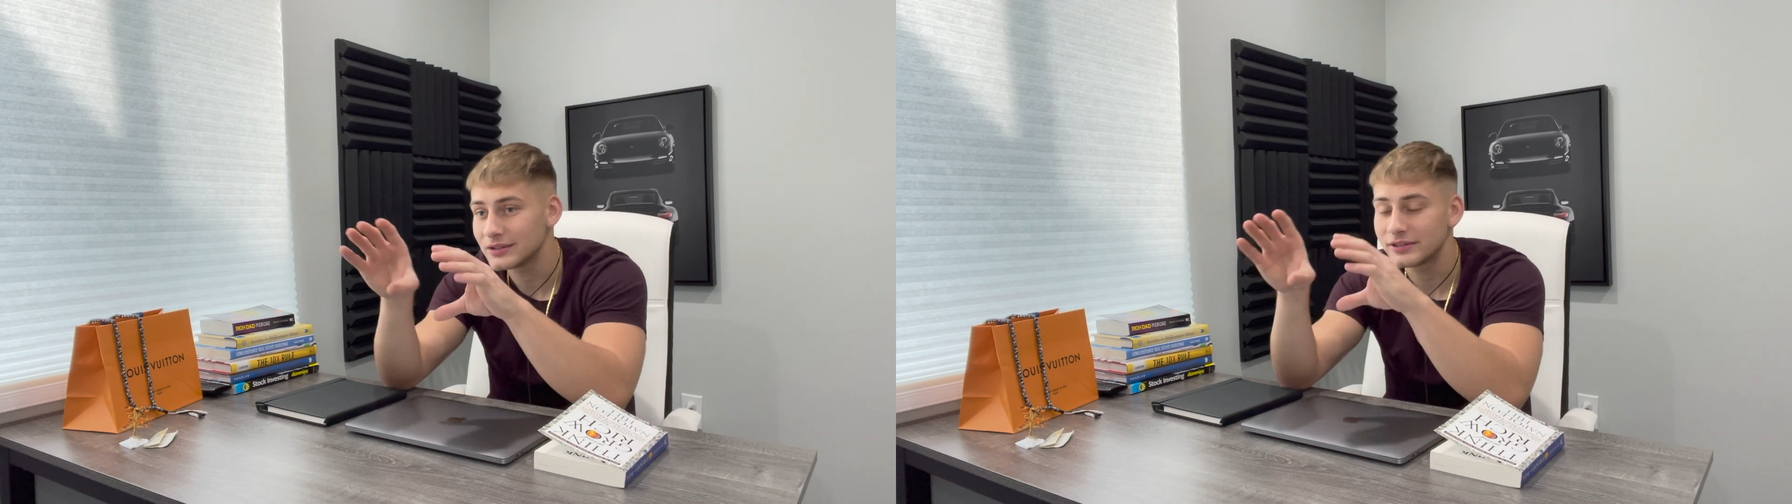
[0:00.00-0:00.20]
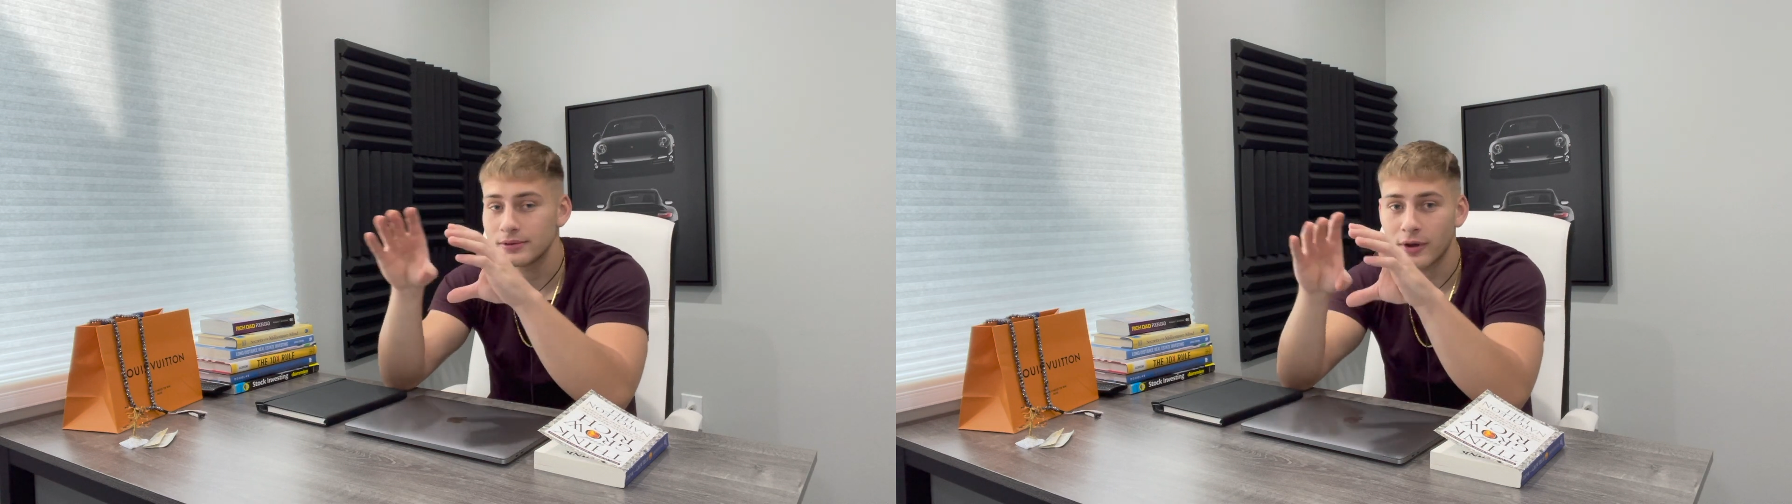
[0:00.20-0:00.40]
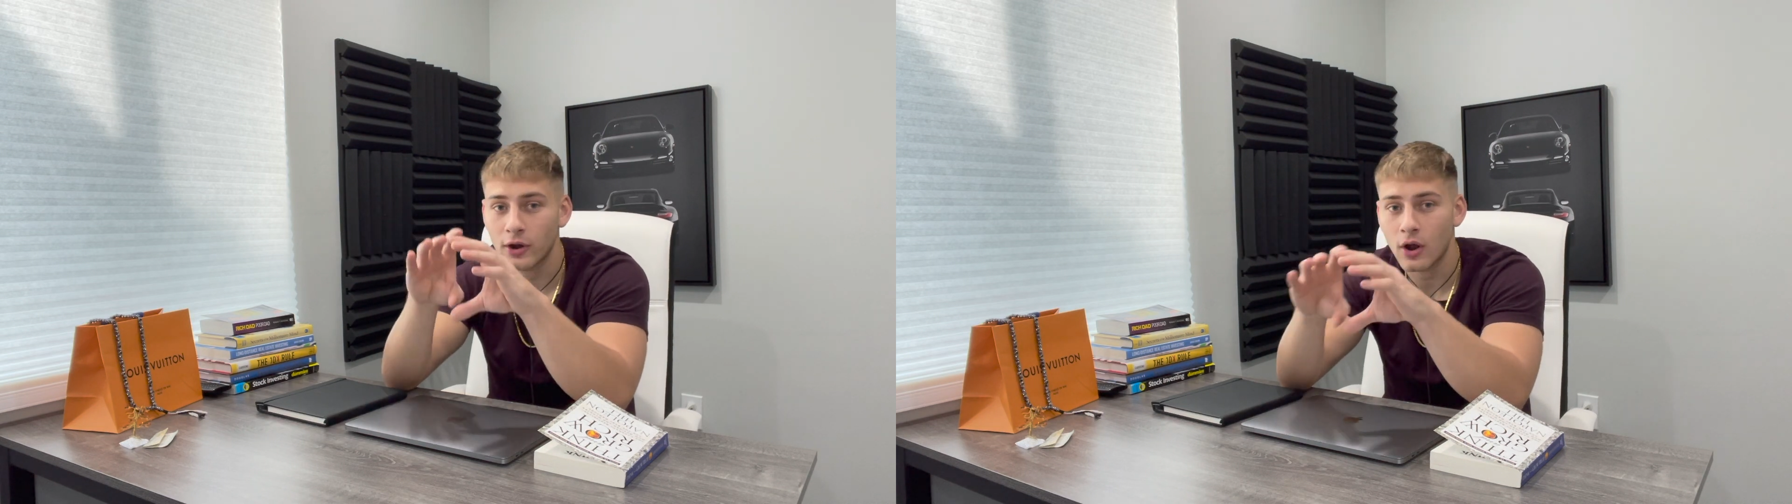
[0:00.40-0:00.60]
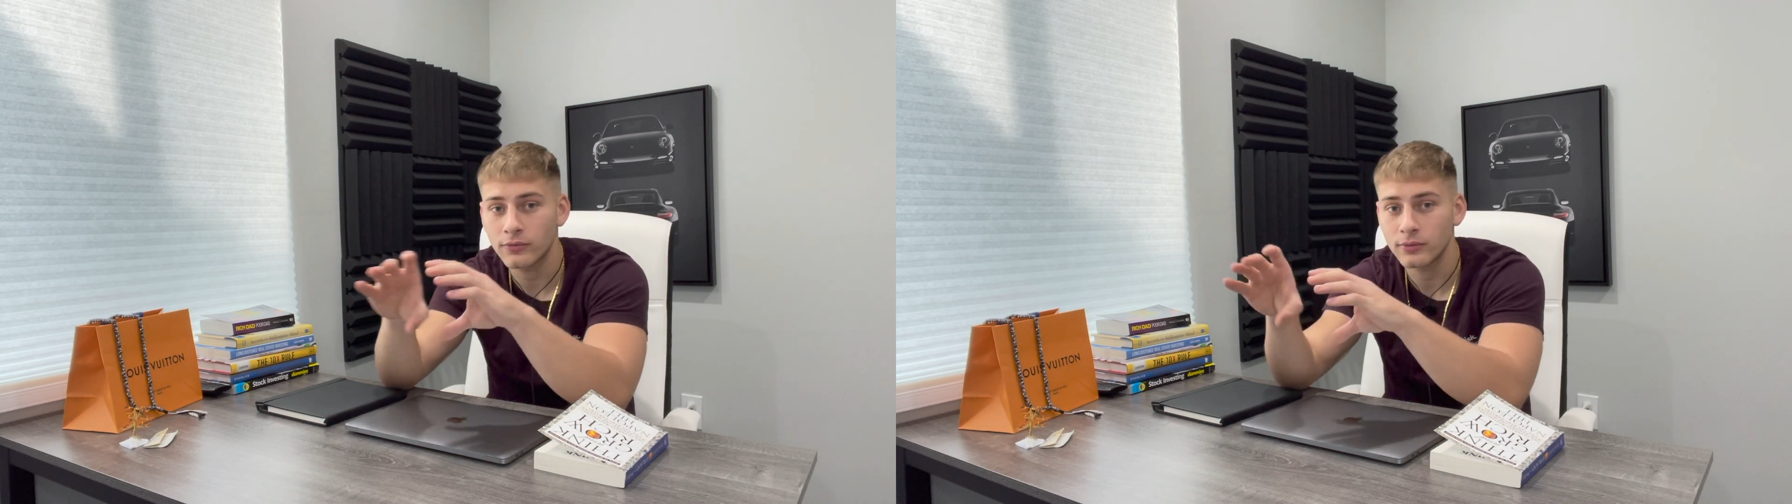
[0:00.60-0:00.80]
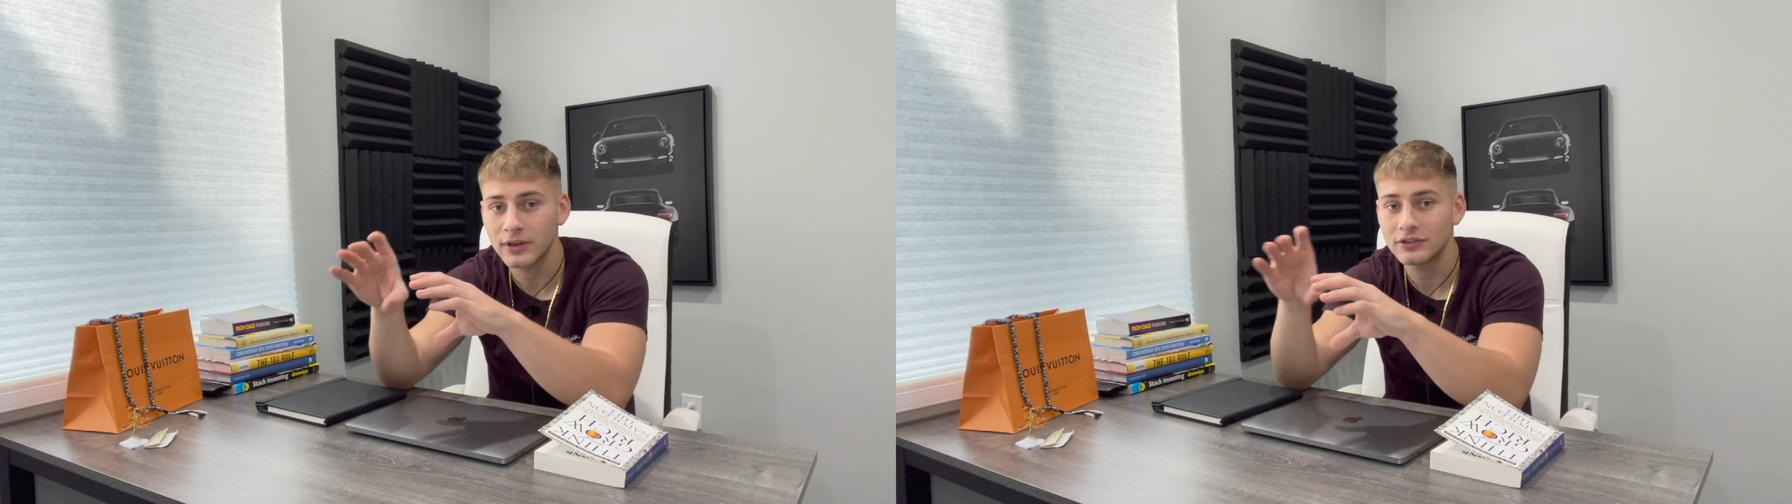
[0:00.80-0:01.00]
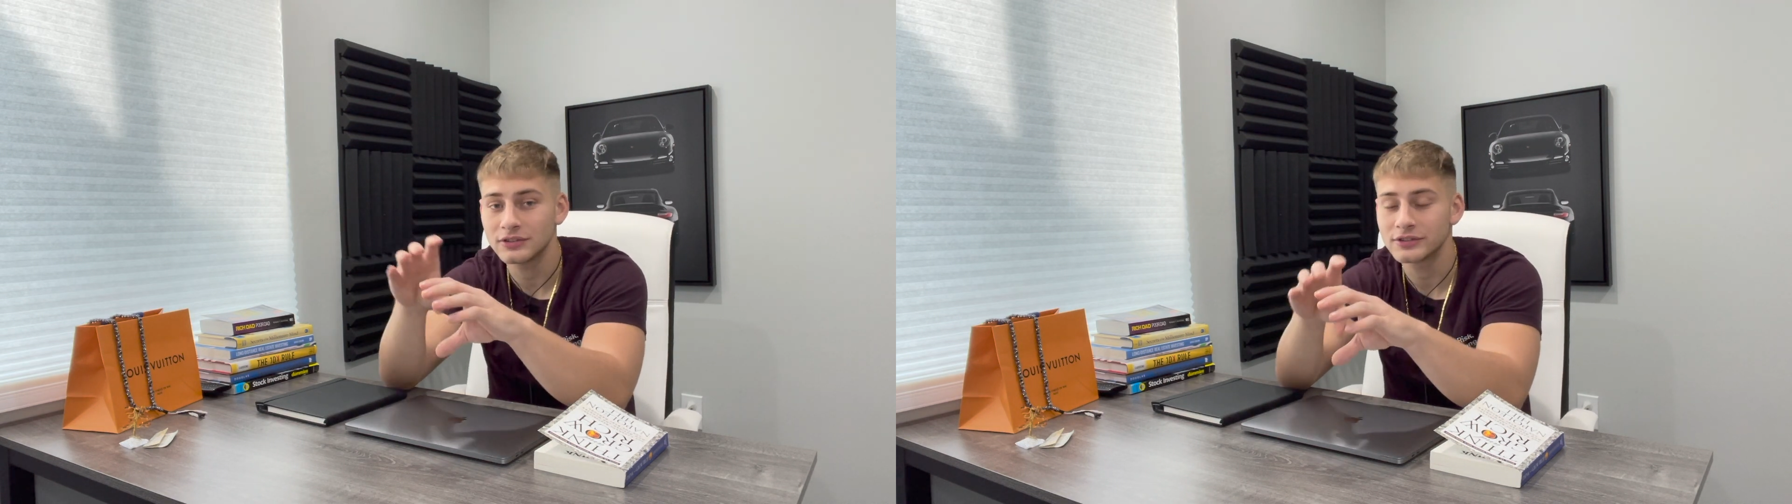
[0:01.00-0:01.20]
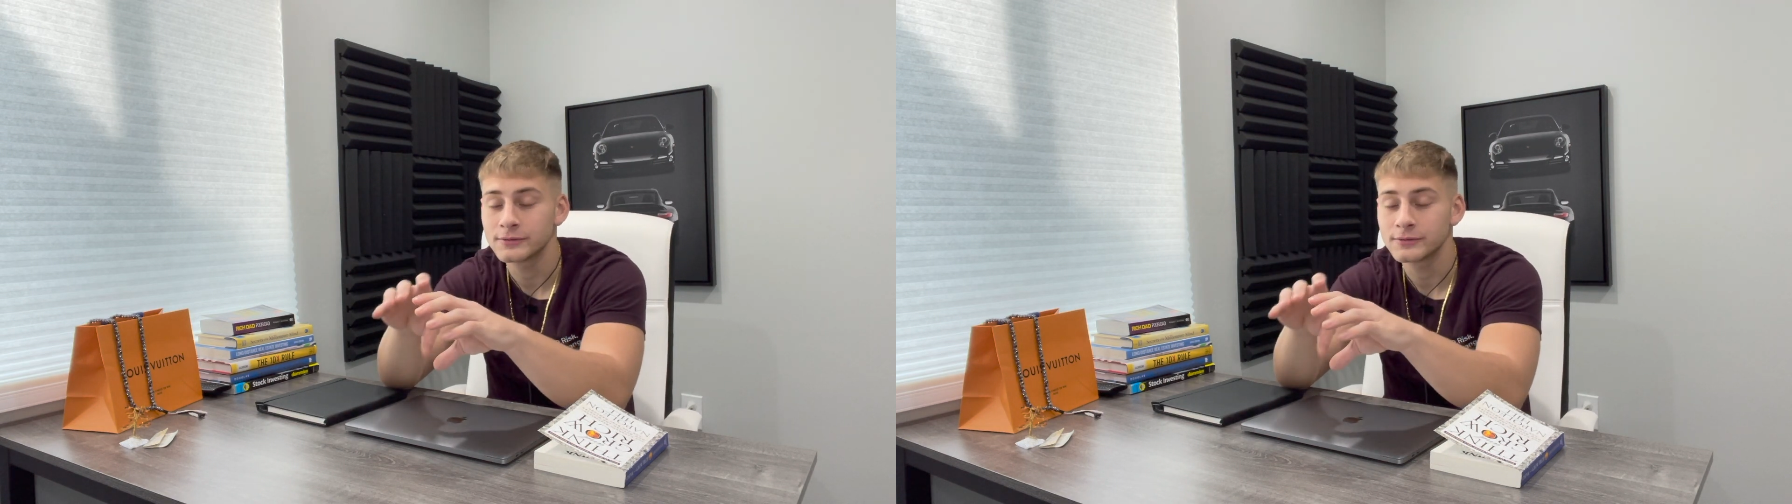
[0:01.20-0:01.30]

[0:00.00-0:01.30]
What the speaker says: to see my confirmations?